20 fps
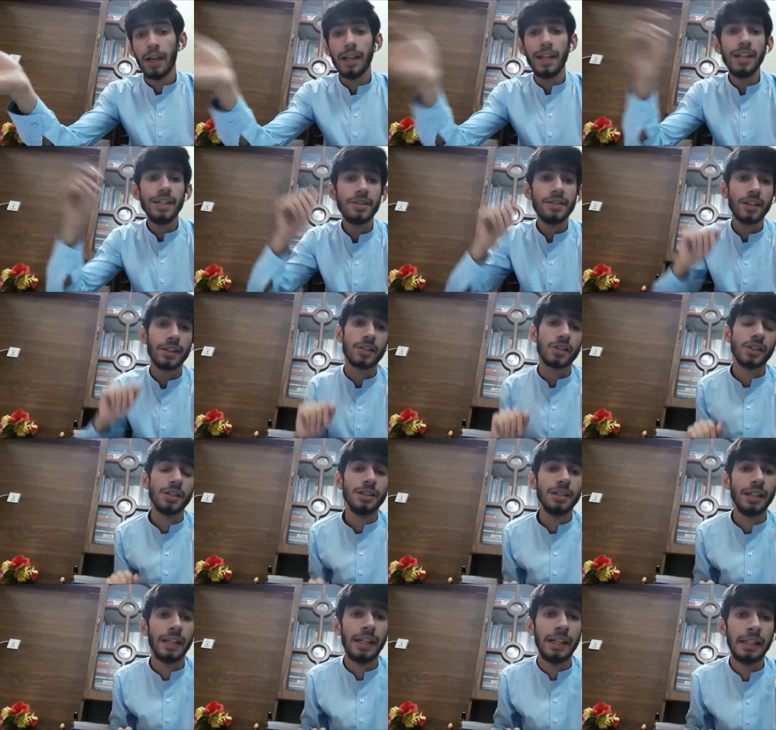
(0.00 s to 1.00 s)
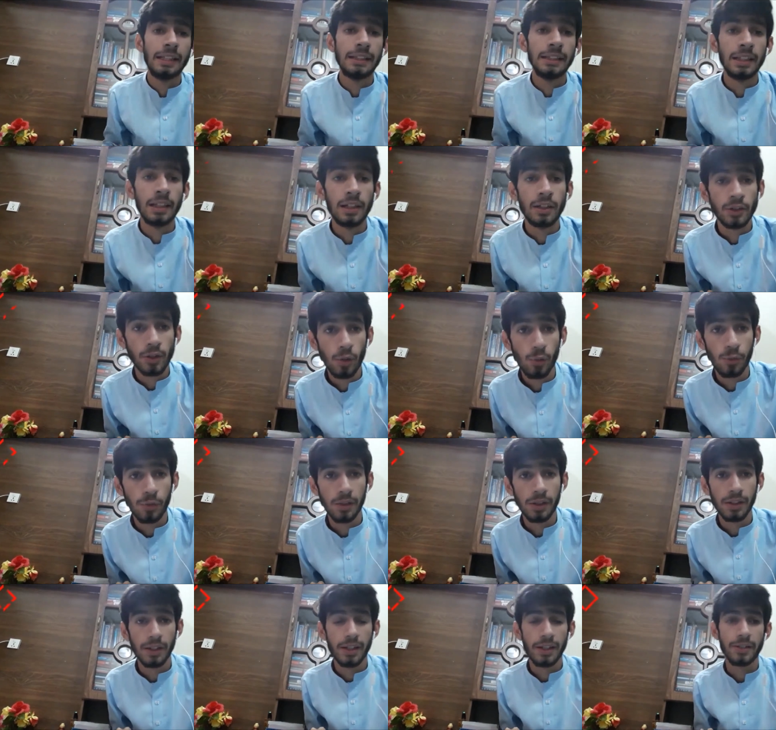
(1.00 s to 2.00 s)
Each section in
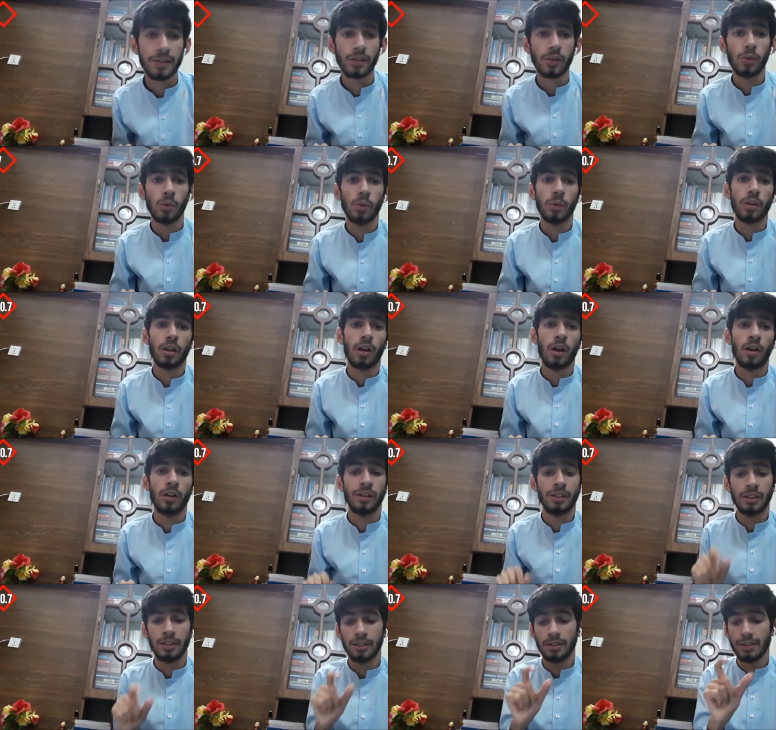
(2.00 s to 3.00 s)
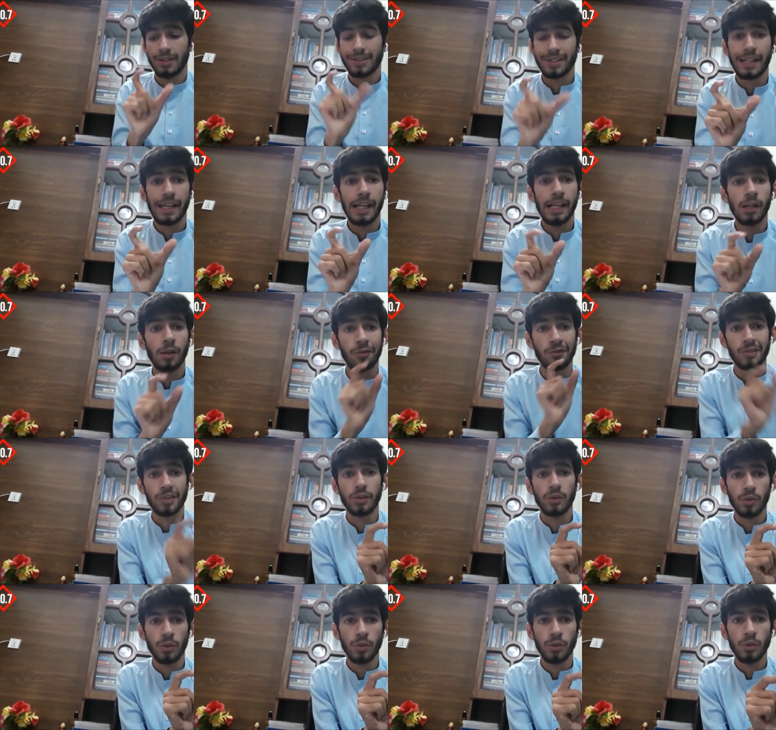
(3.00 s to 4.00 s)
TOEFL is scored on a scale of
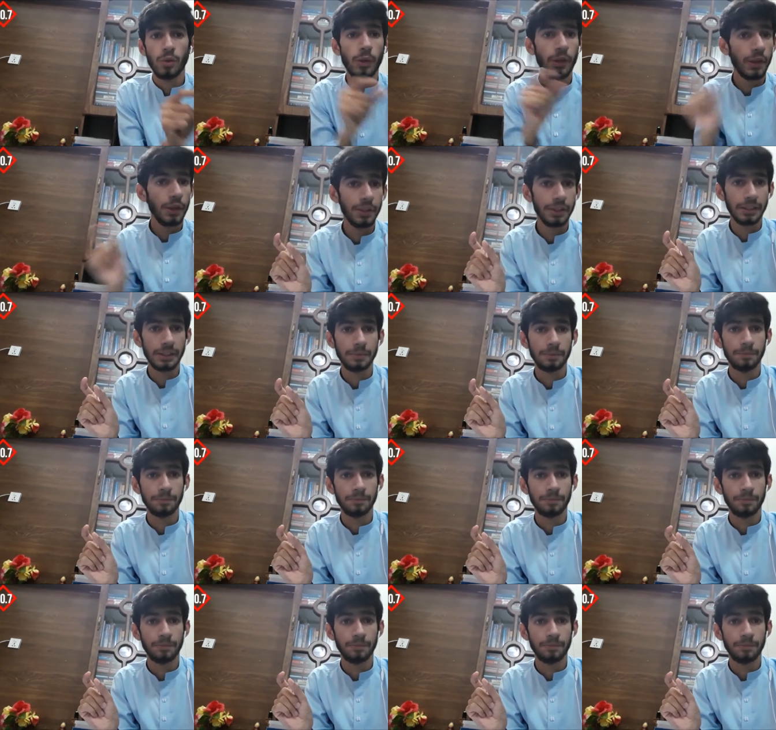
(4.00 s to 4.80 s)
0 to 30